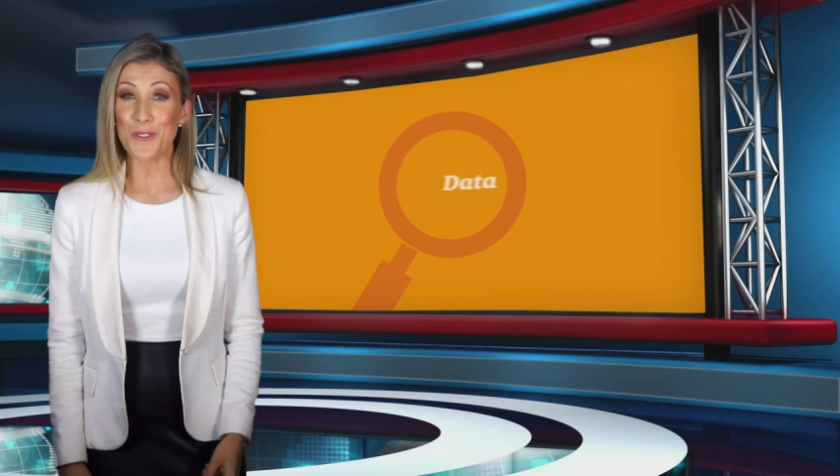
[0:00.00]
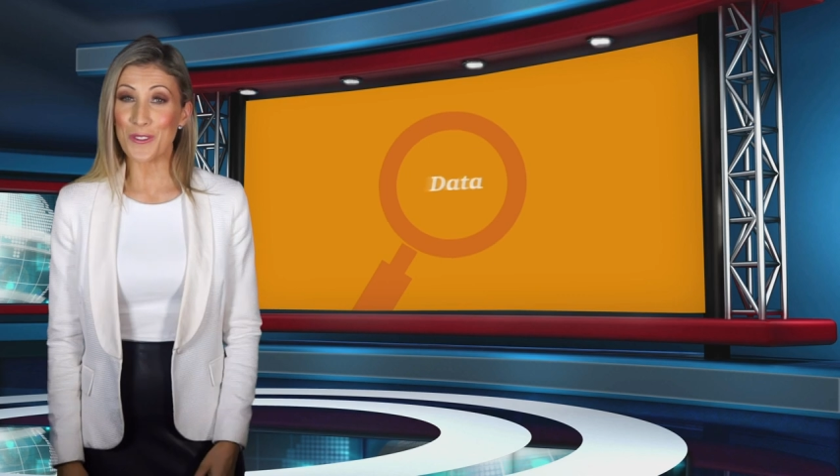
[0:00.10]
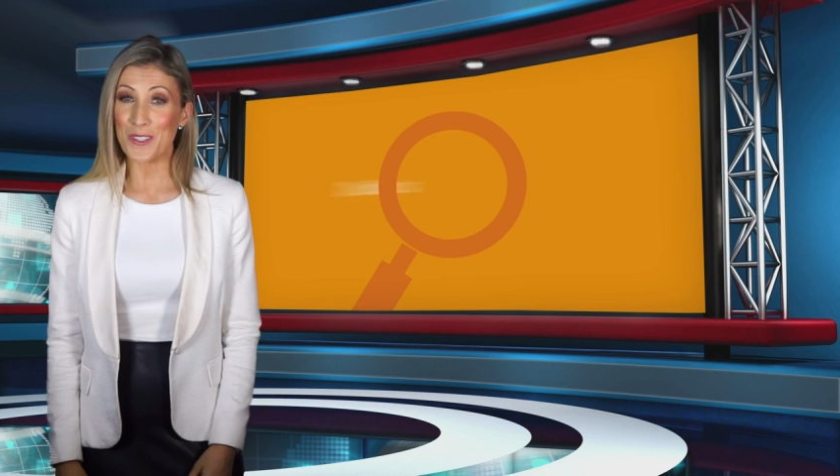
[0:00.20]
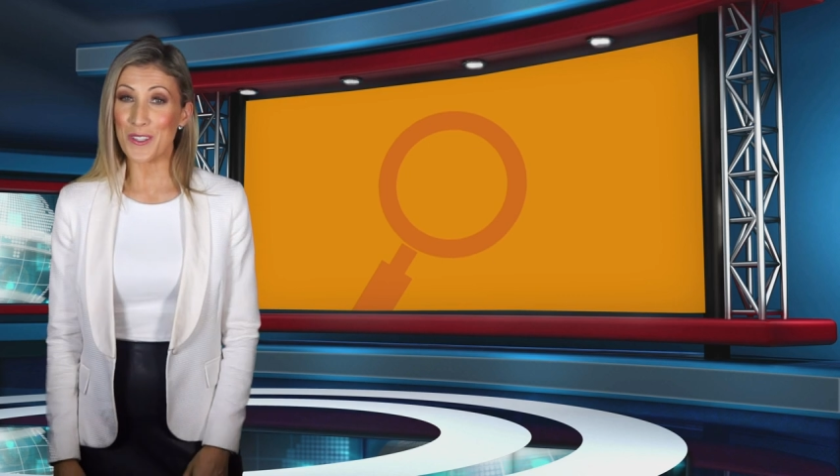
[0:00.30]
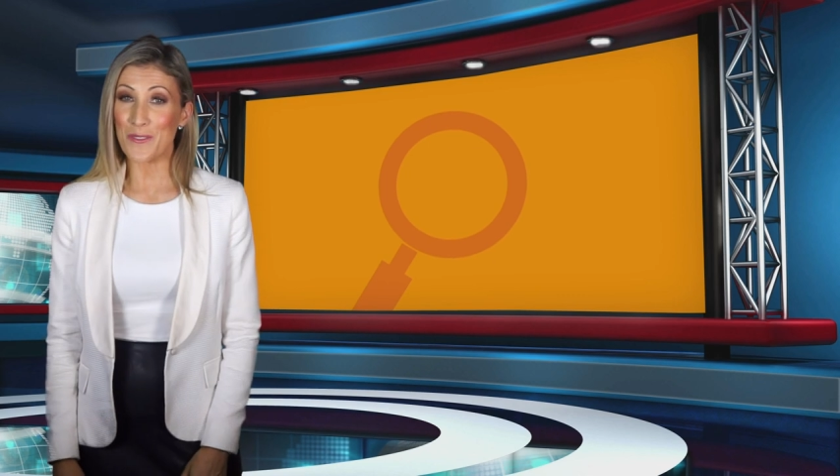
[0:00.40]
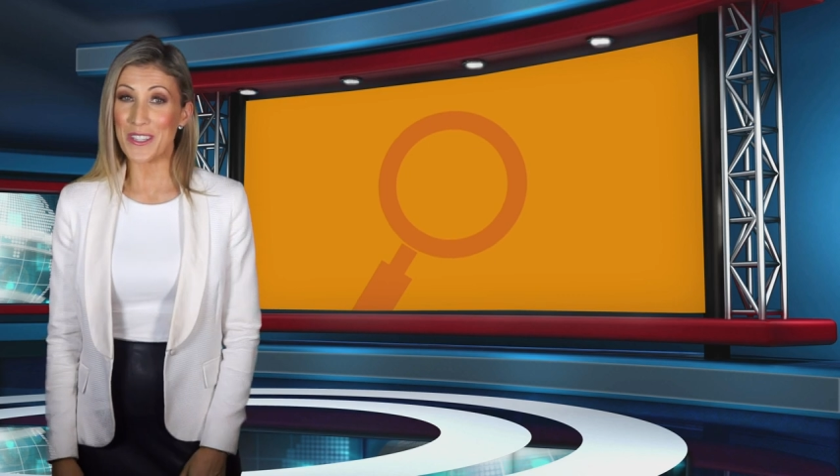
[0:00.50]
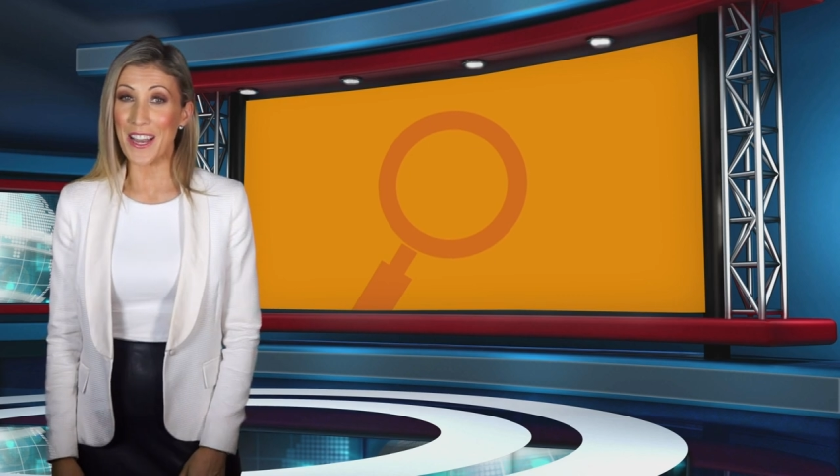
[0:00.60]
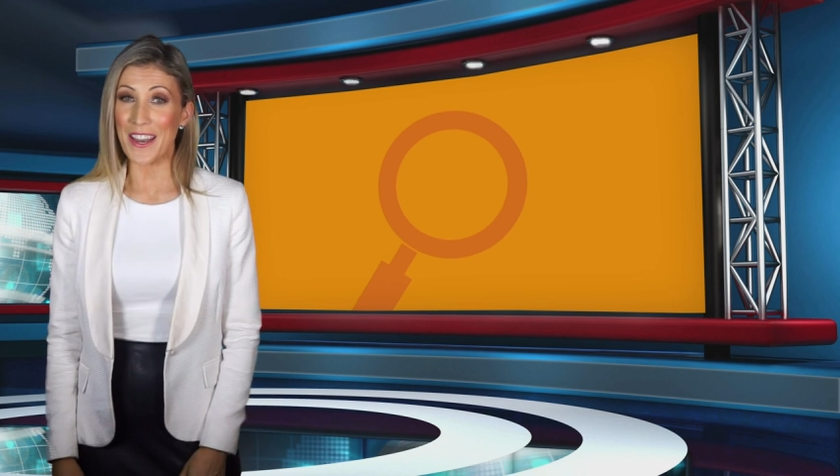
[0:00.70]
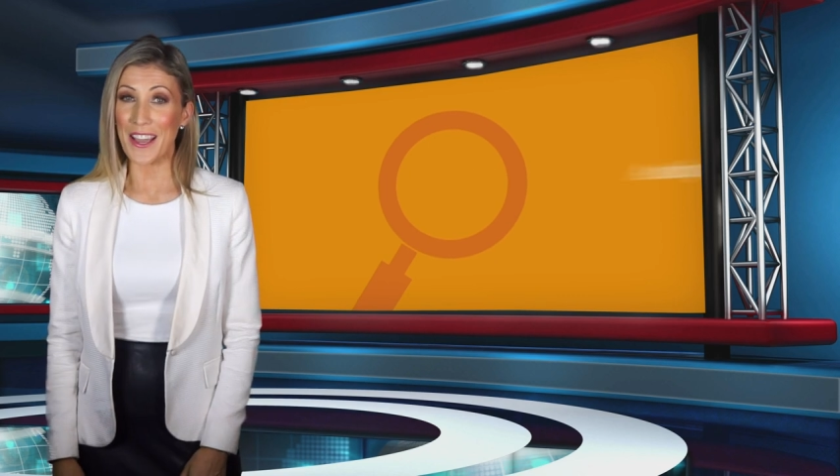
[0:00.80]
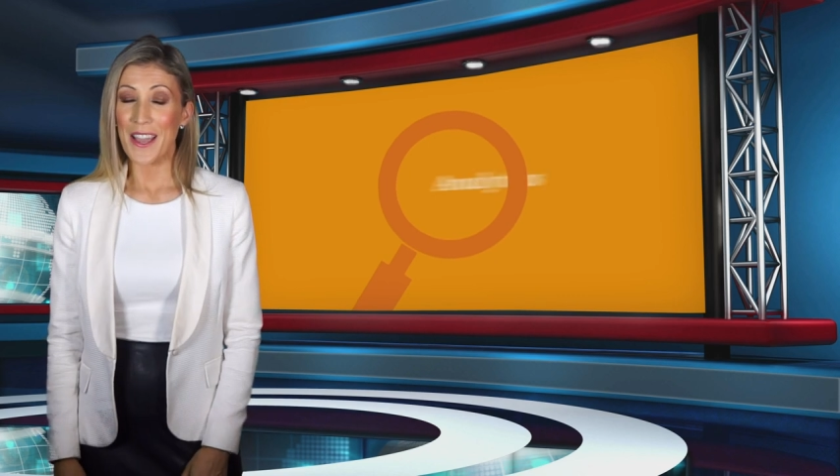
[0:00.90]
sources of
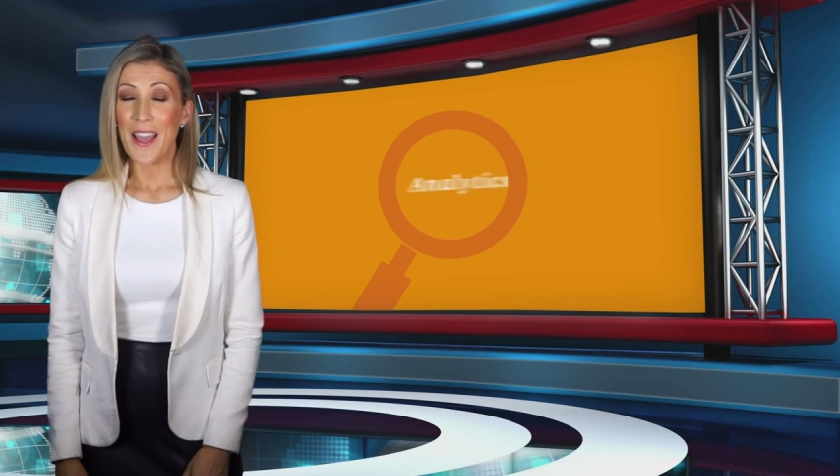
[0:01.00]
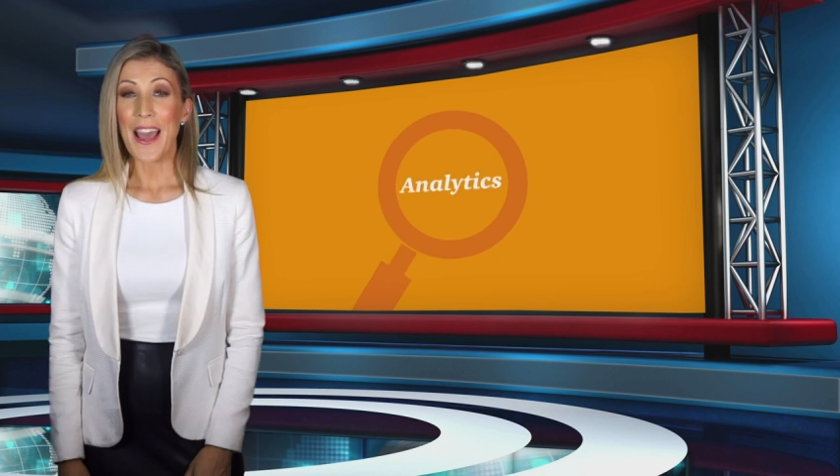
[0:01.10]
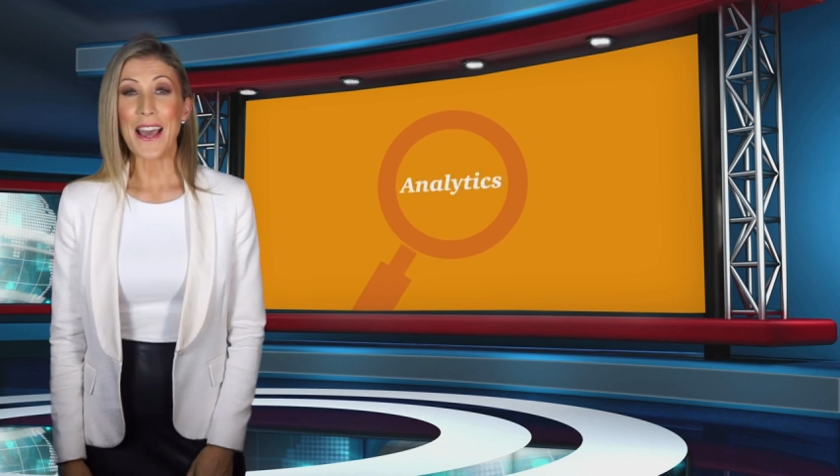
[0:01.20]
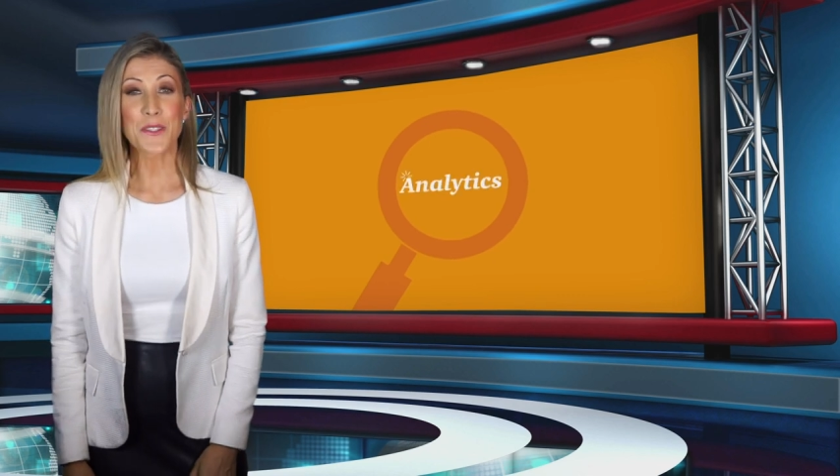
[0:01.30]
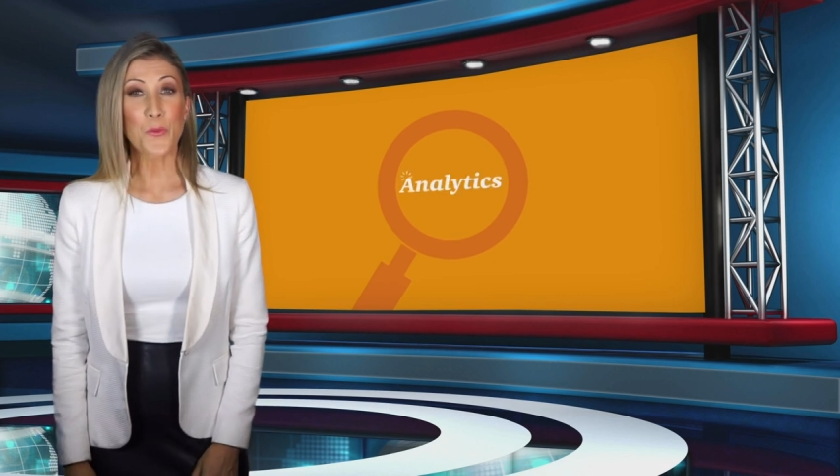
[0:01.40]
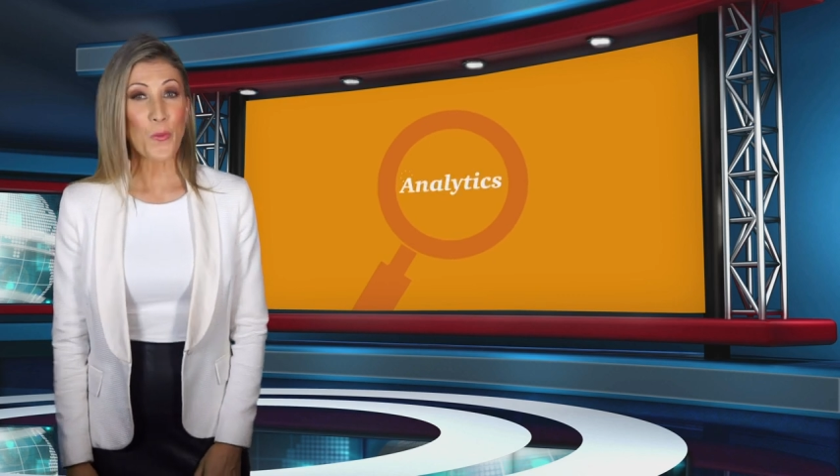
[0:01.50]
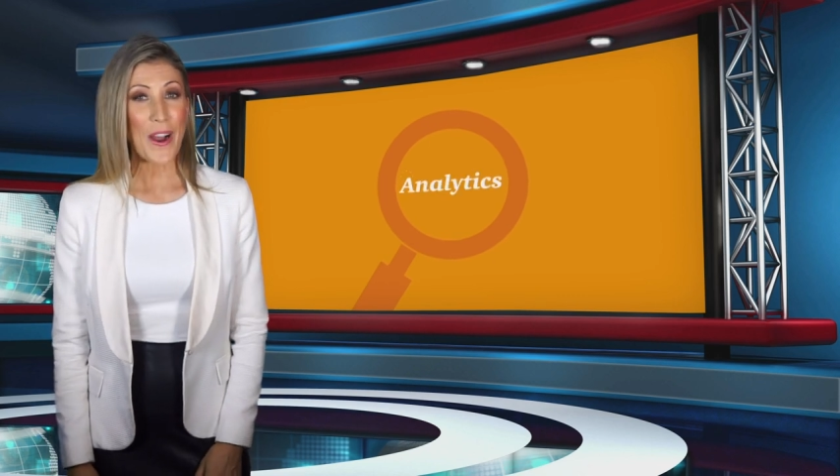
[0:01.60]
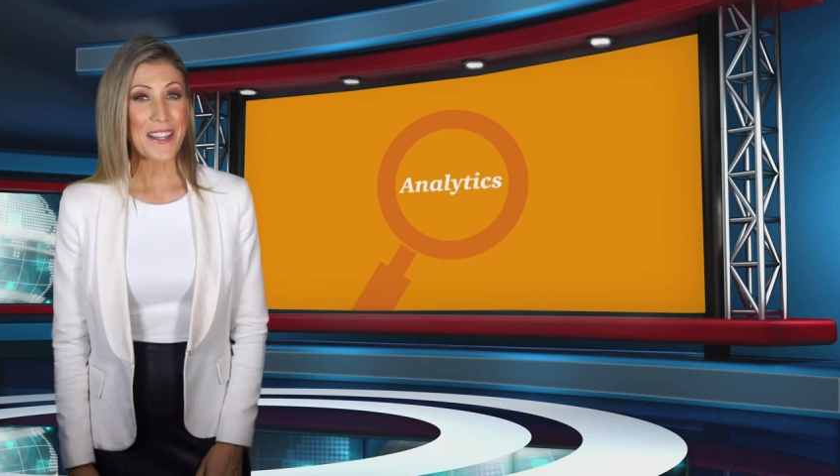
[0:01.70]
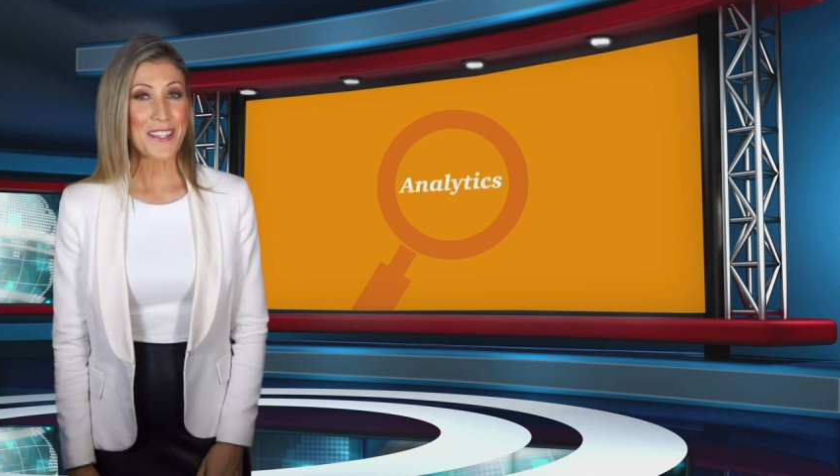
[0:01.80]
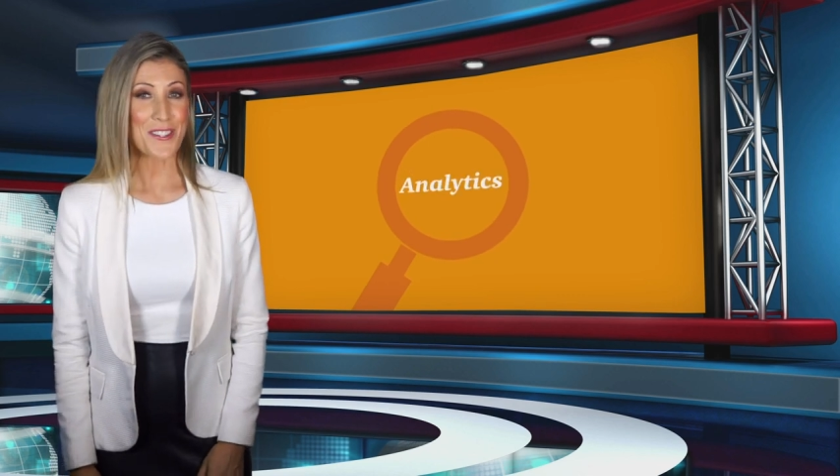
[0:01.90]
data as
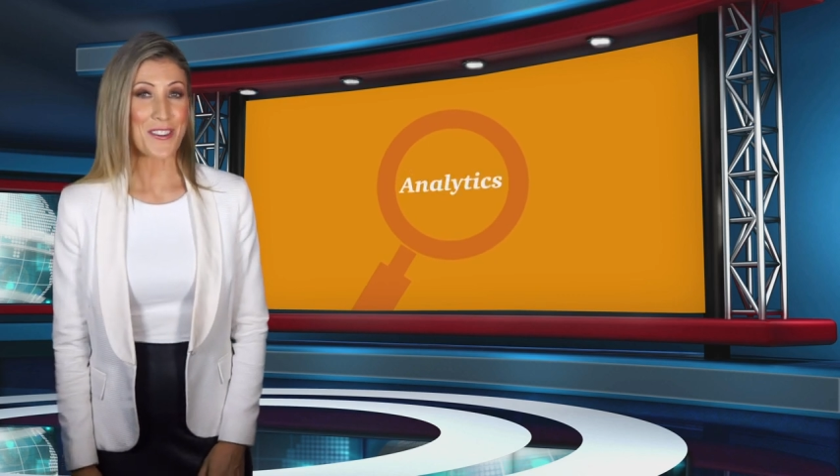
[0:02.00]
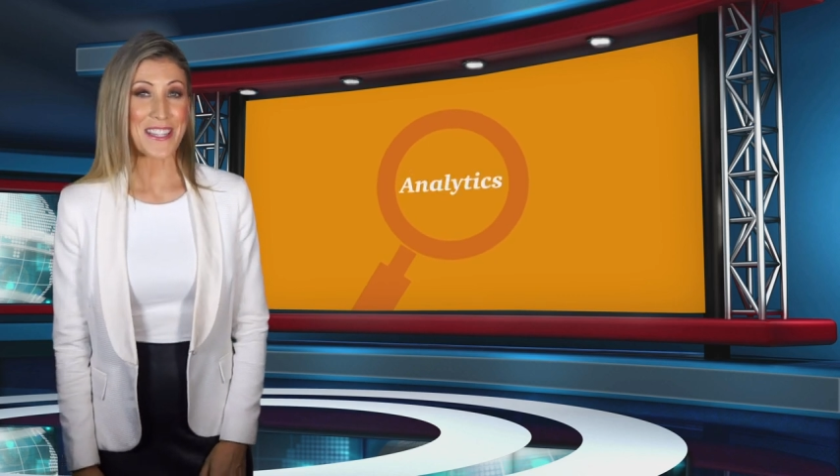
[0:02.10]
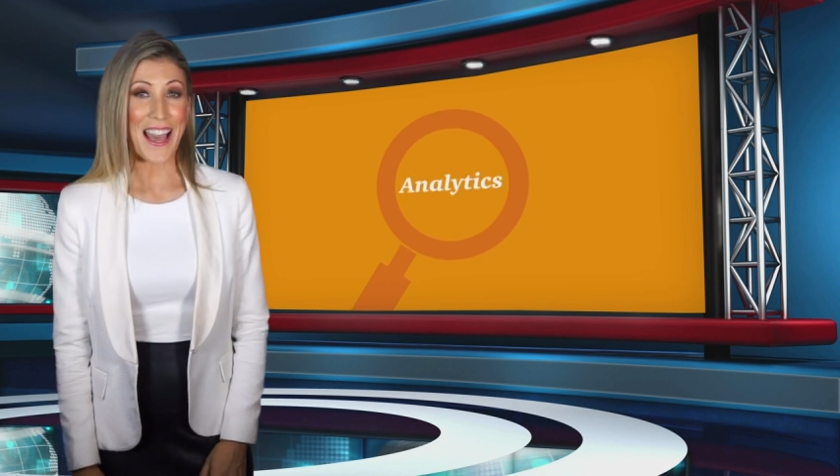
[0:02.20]
well as use